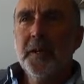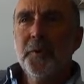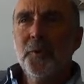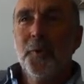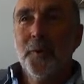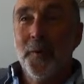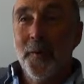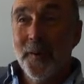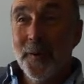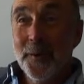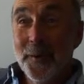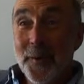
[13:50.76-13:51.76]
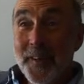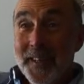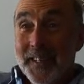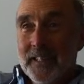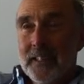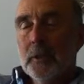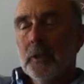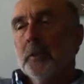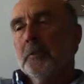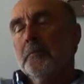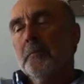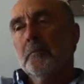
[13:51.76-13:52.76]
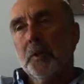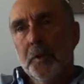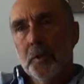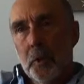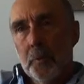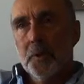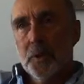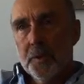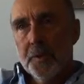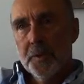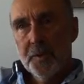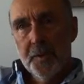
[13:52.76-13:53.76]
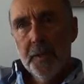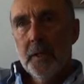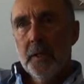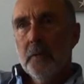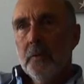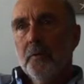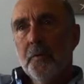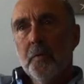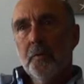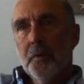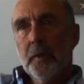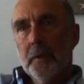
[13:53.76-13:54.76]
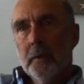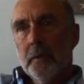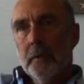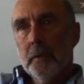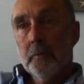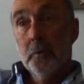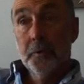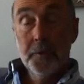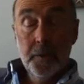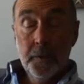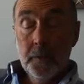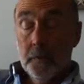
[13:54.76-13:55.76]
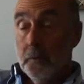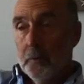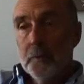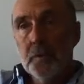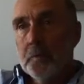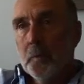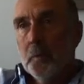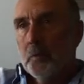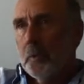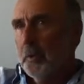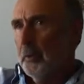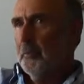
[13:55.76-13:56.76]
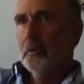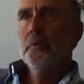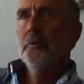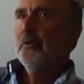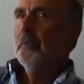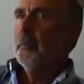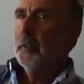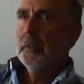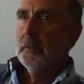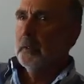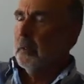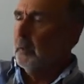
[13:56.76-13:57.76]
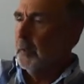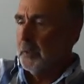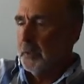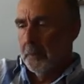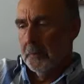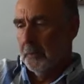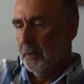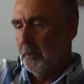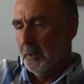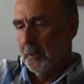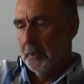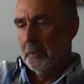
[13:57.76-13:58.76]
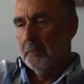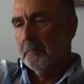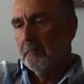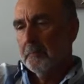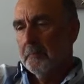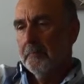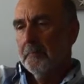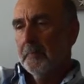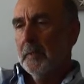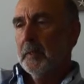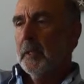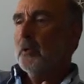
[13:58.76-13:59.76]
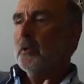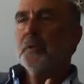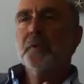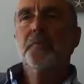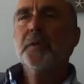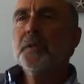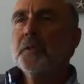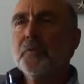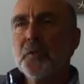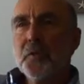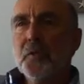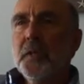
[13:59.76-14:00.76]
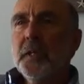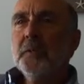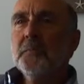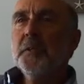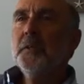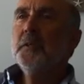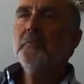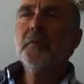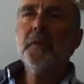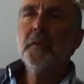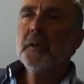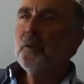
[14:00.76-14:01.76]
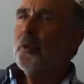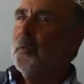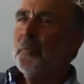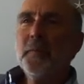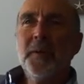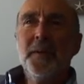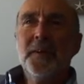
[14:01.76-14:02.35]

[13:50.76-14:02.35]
out and on their own. Yeah, yeah, yeah, yeah. Um, but the option is there if, if they, they want to do some more work. Of course, I mean you know that's, that's uh, how long's a piece of string. I mean you never know how long